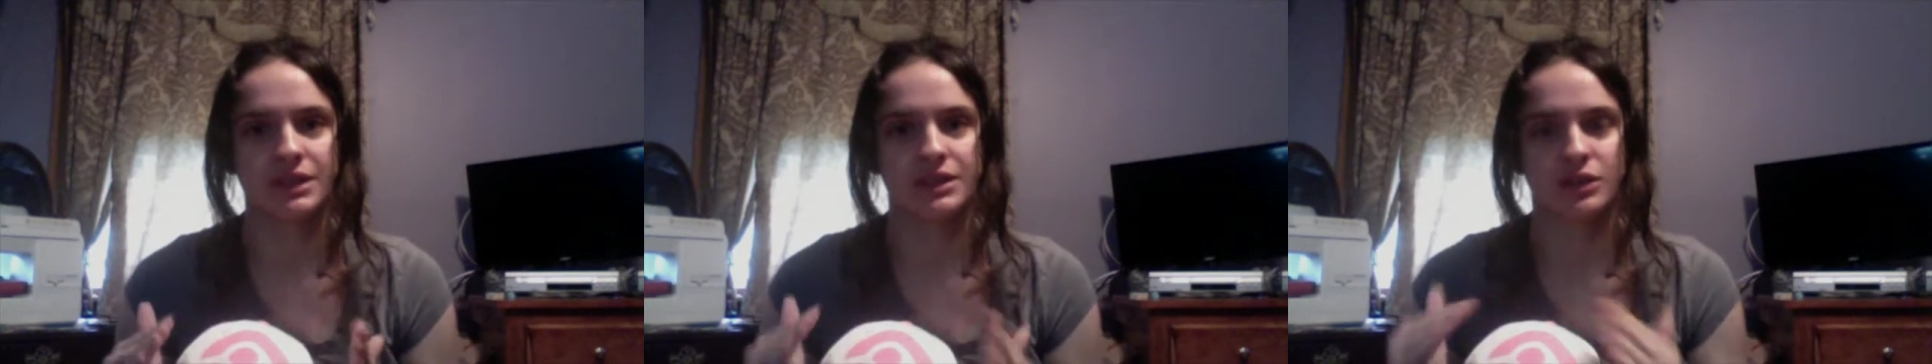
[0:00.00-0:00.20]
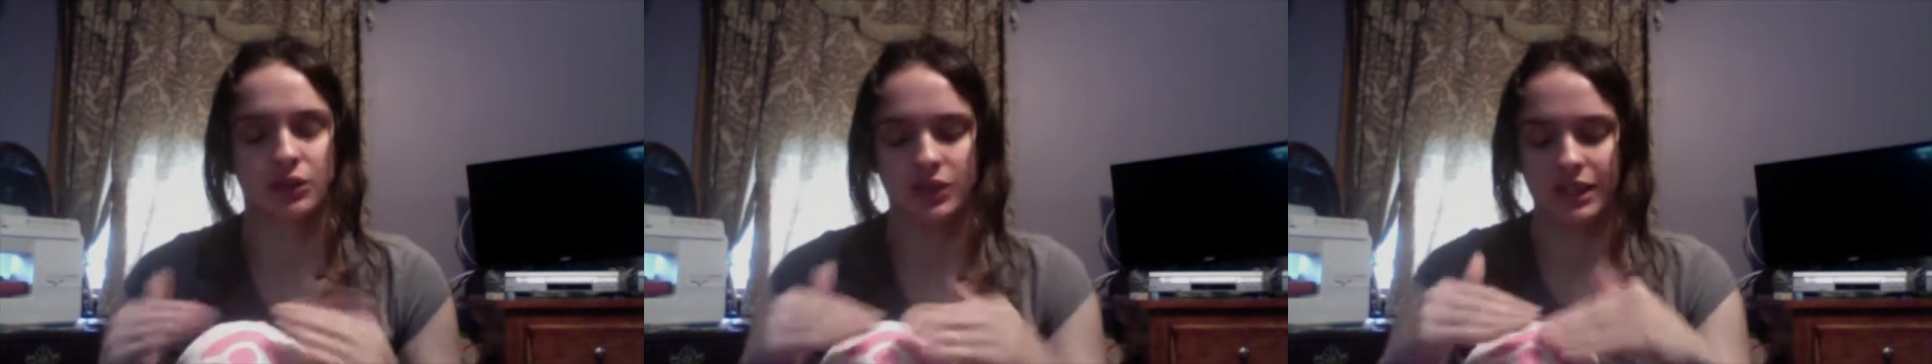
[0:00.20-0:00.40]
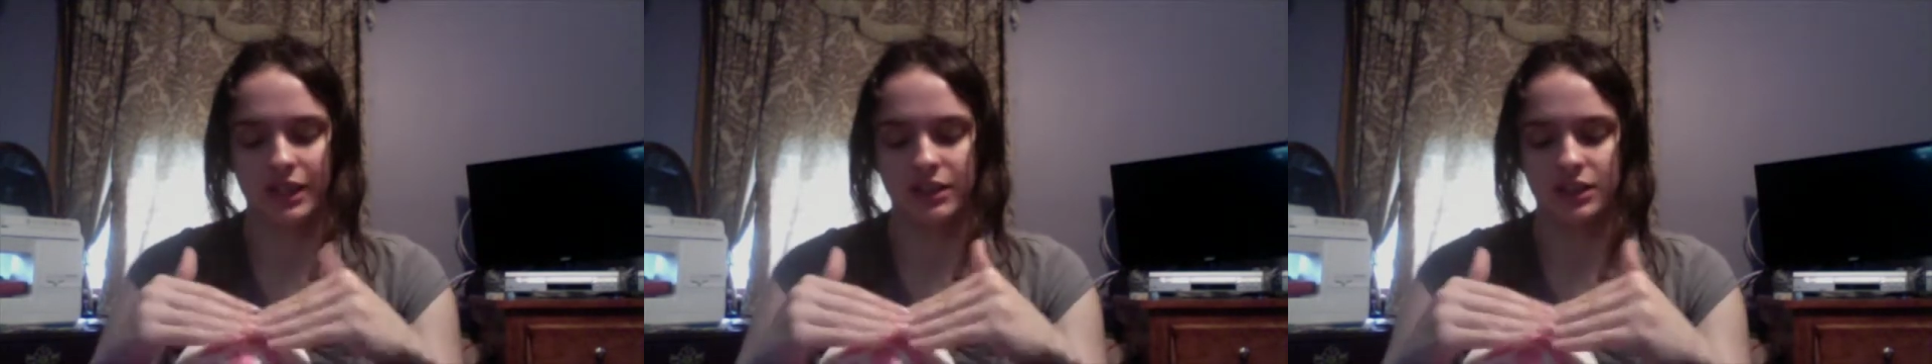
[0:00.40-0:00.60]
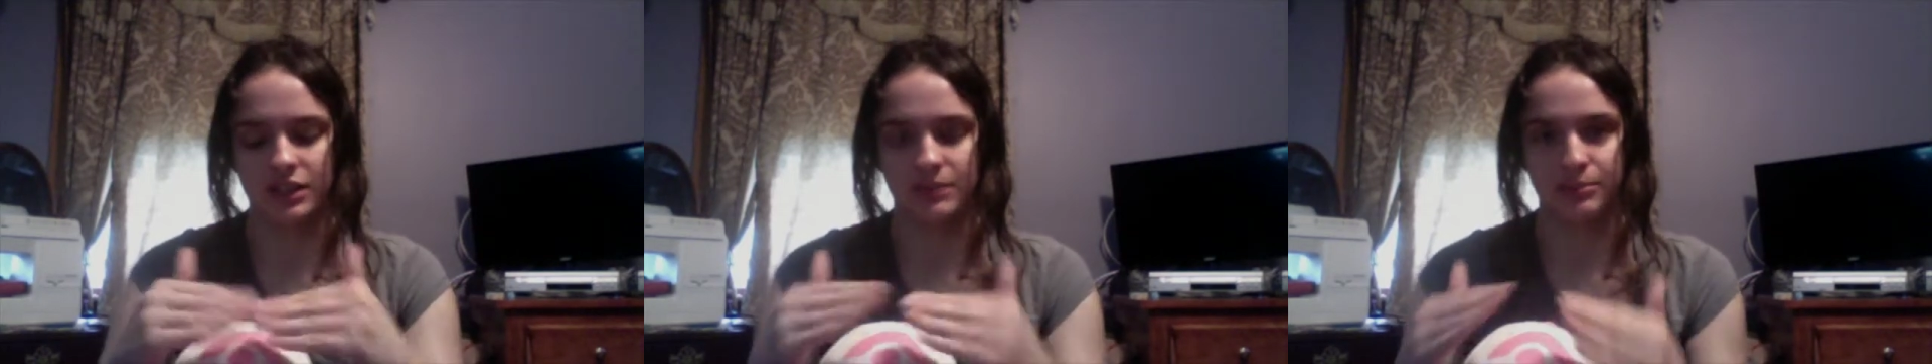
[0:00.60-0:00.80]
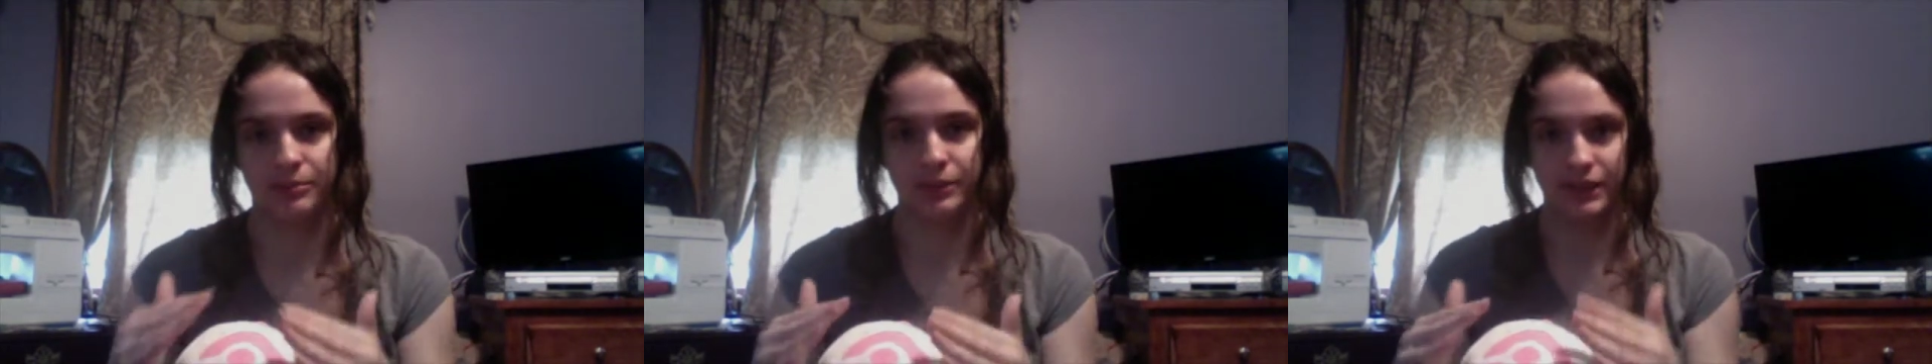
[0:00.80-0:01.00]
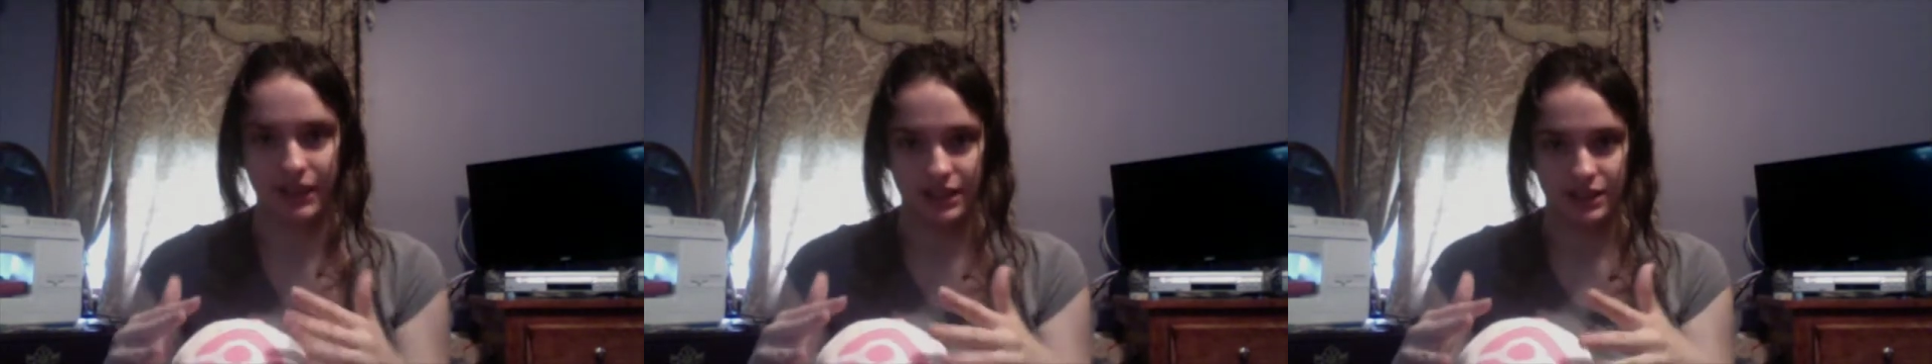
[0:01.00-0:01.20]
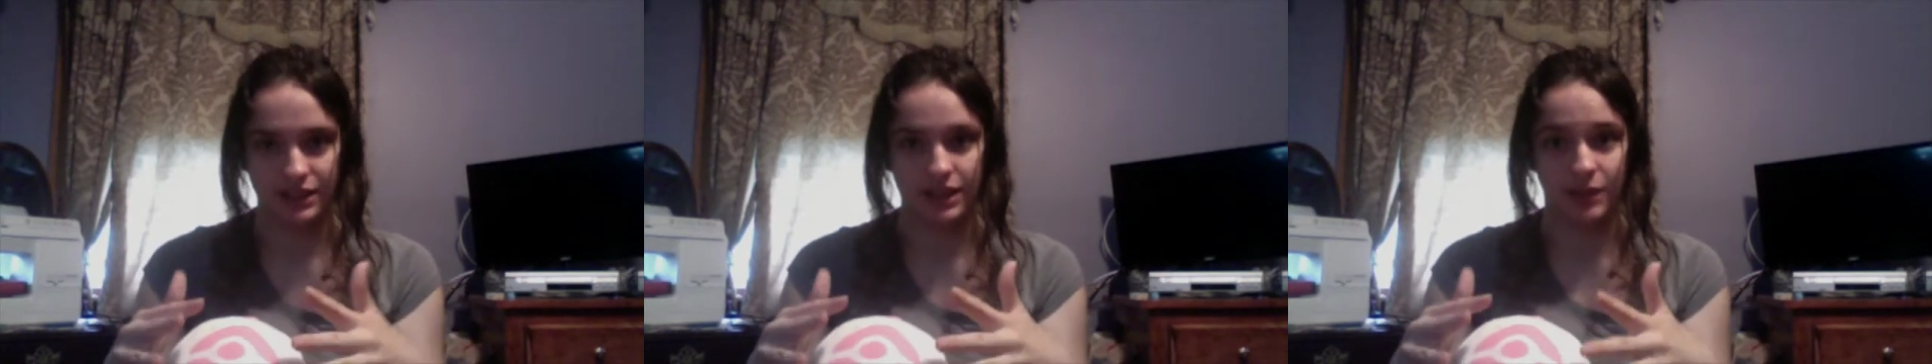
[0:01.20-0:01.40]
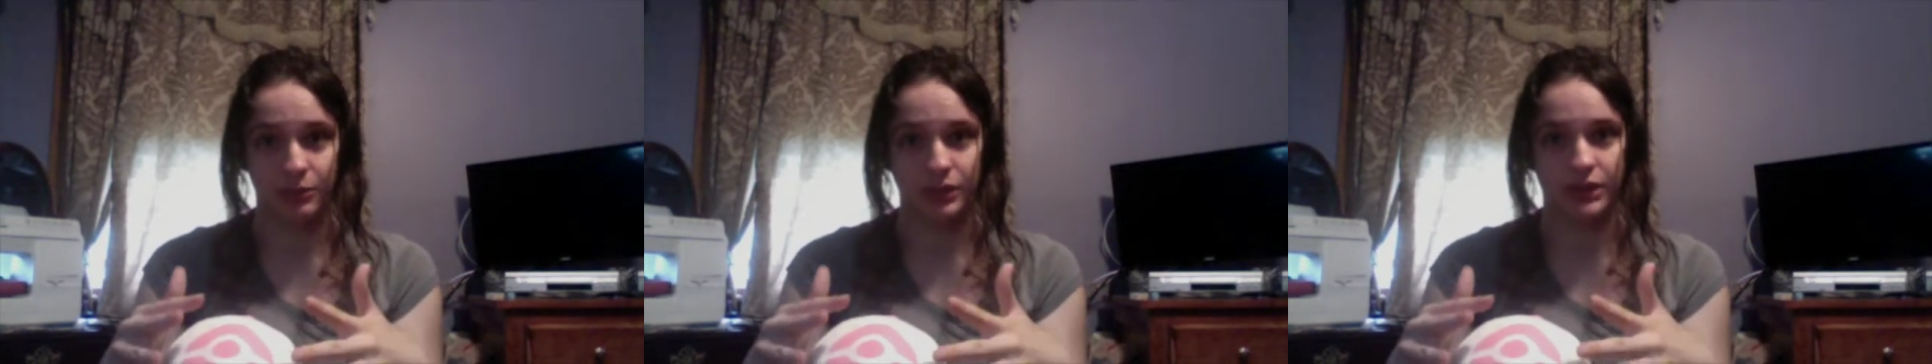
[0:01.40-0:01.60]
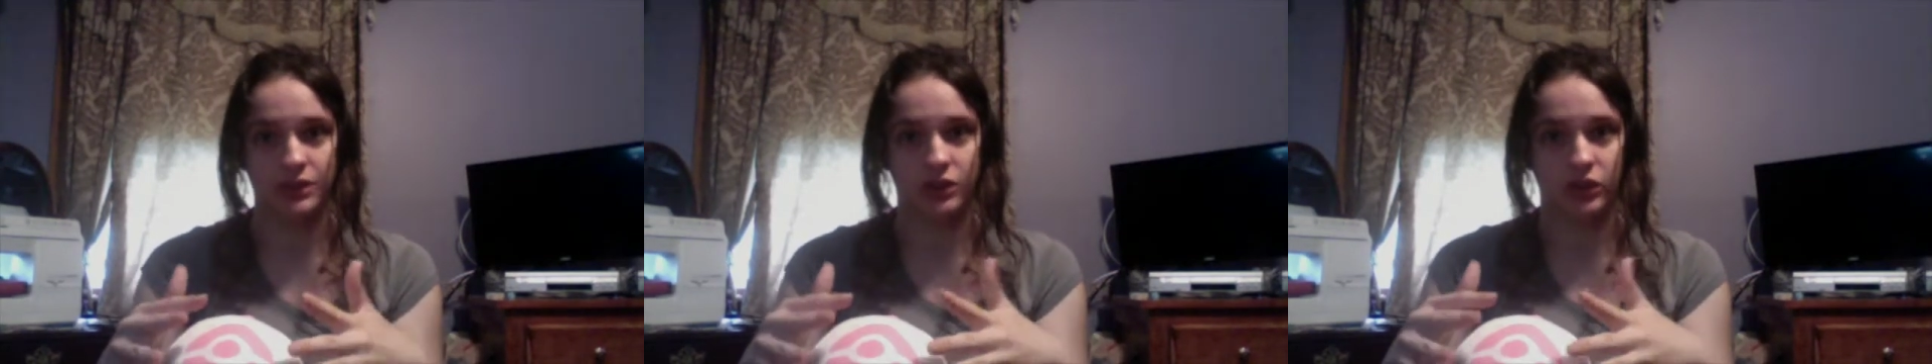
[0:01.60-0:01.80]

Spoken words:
so you can't just place the template